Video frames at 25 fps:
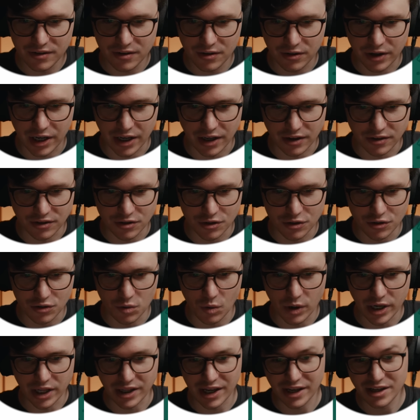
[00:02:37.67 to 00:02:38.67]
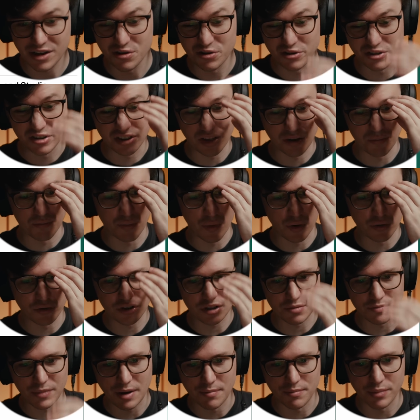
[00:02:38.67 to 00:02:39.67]
Okay, two twenty, that uses up
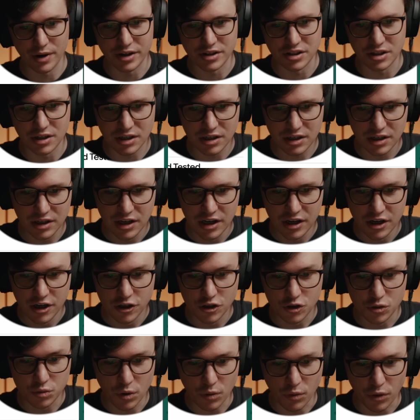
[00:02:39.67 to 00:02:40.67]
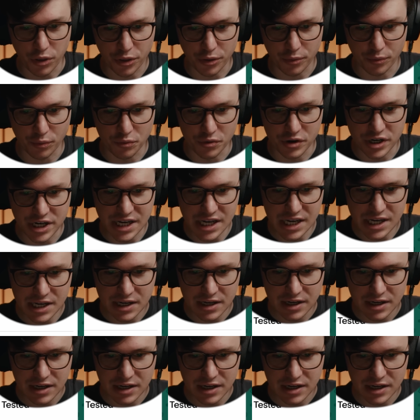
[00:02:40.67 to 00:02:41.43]
most of my budget. two oh three,